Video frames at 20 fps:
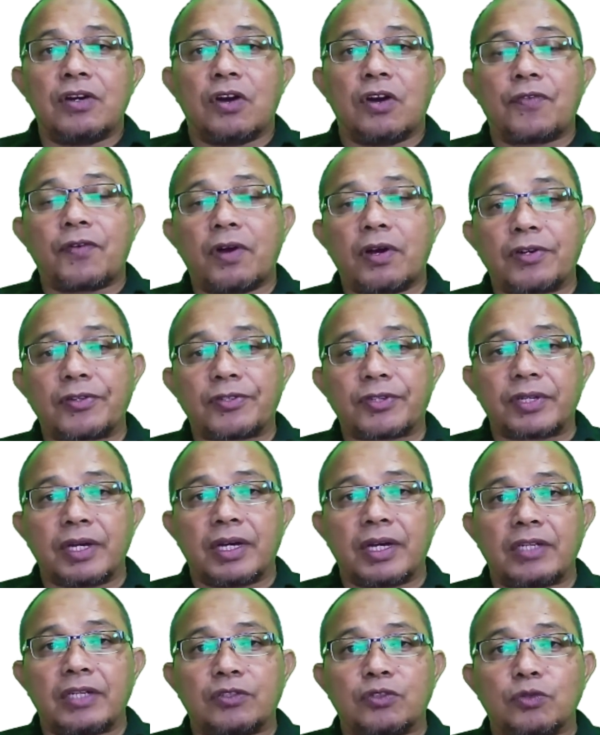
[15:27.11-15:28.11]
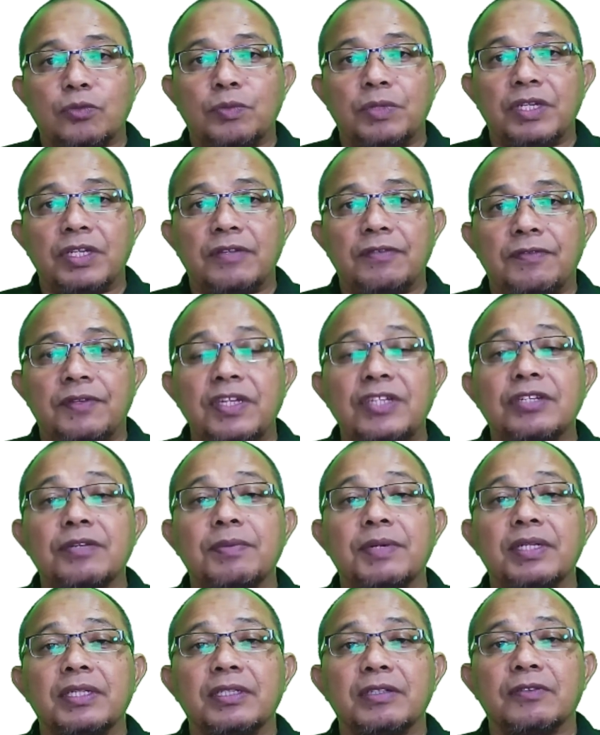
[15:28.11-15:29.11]
Of course, to be
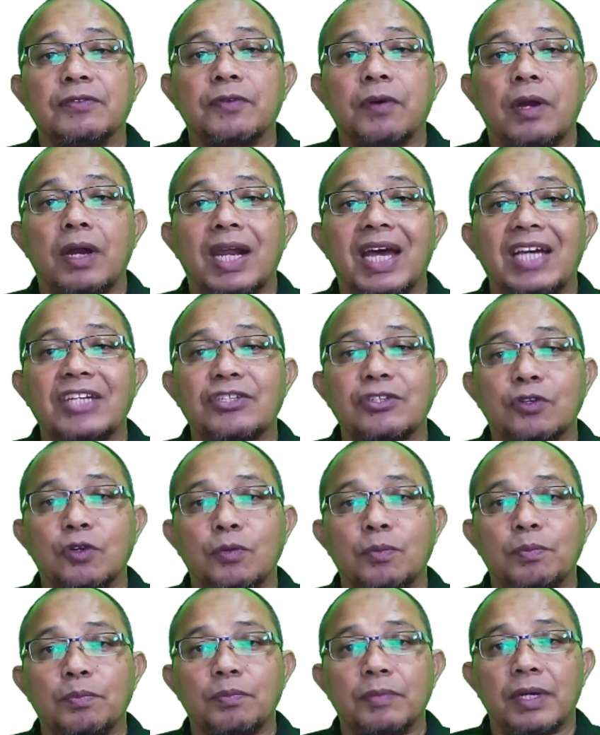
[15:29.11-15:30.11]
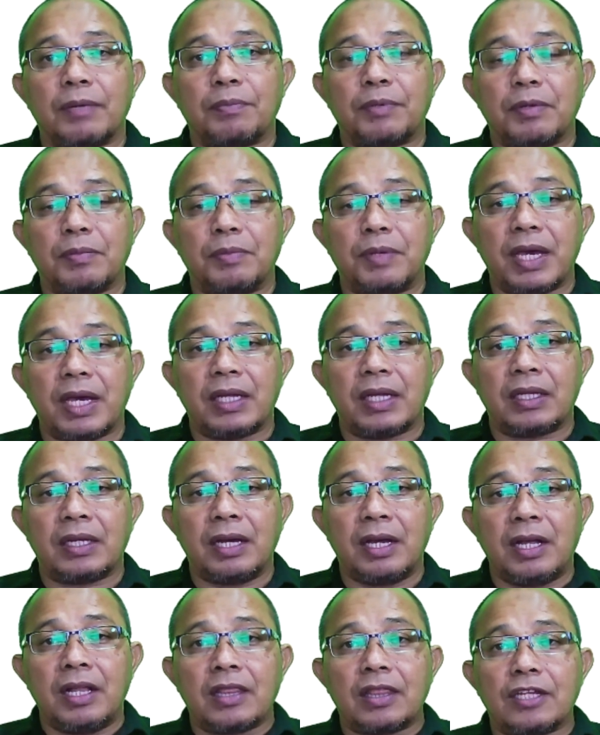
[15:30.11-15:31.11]
feasible for large group PBL,
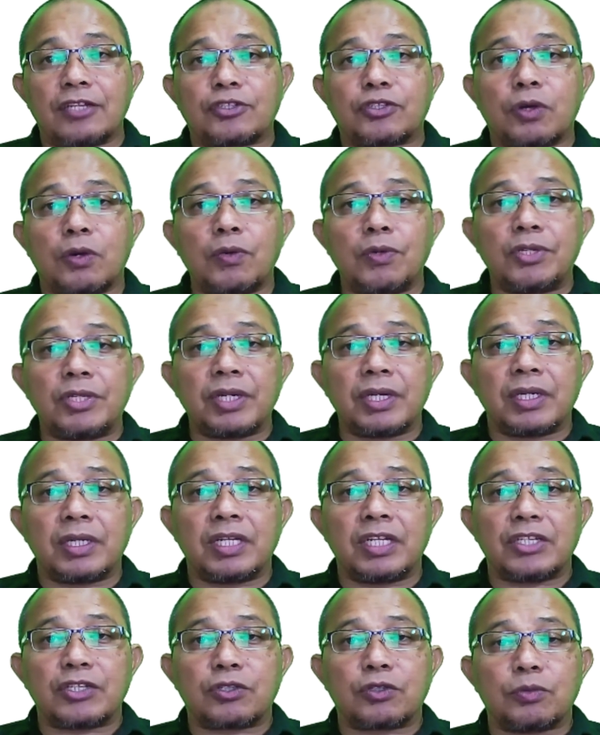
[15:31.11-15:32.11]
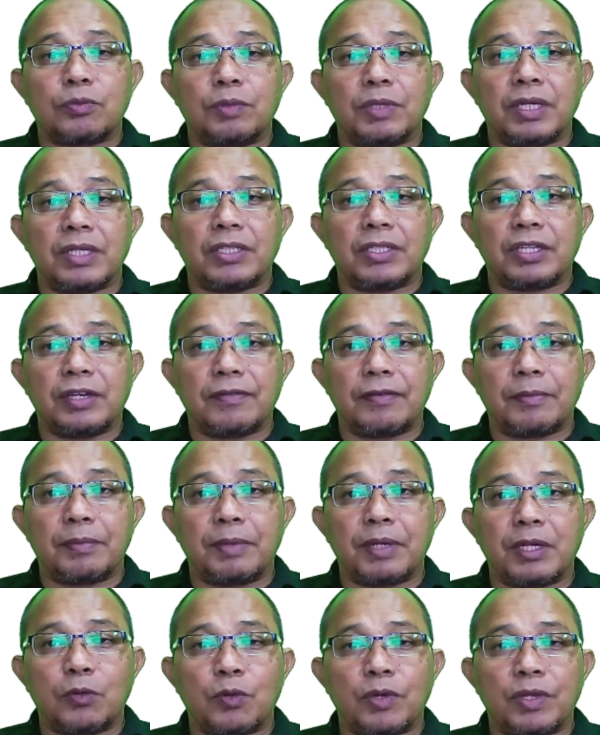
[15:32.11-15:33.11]
the solution needs to be
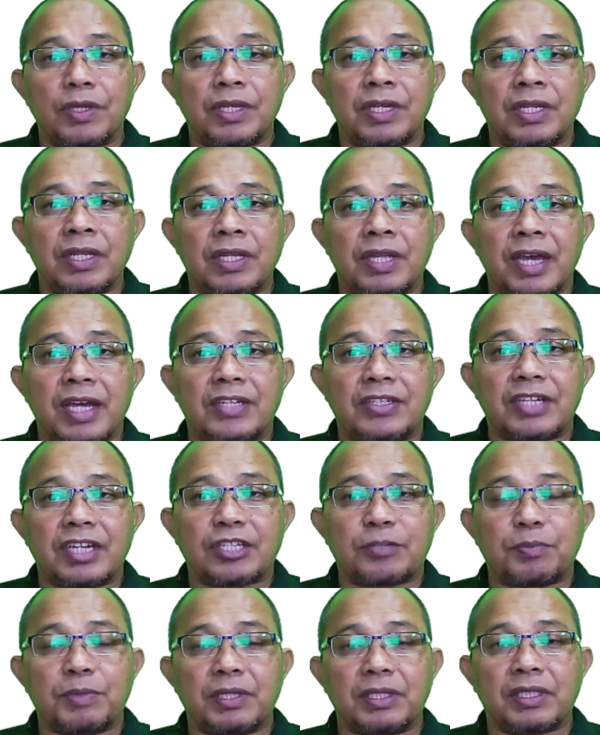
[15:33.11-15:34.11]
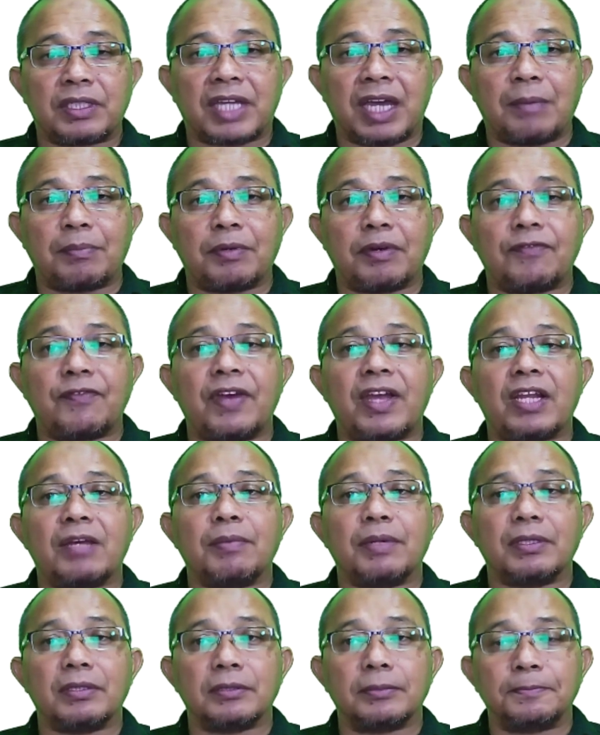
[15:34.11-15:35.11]
achievable within the assessment time
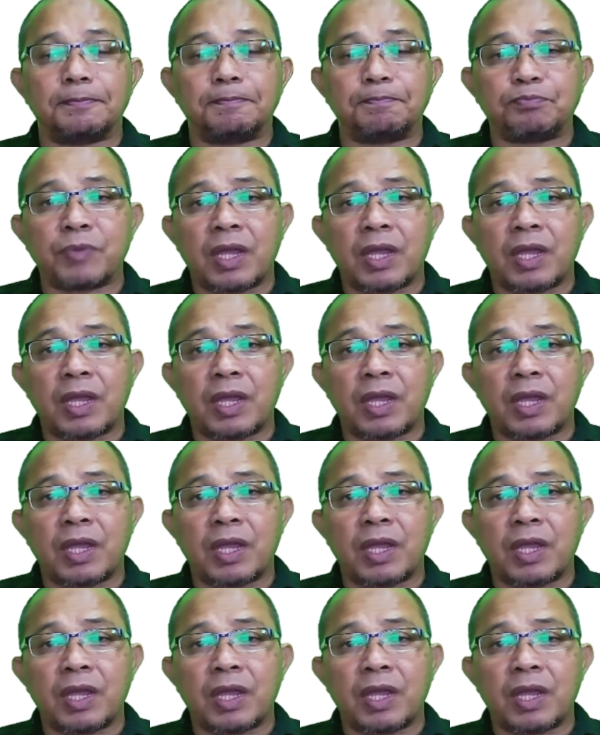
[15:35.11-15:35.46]
available.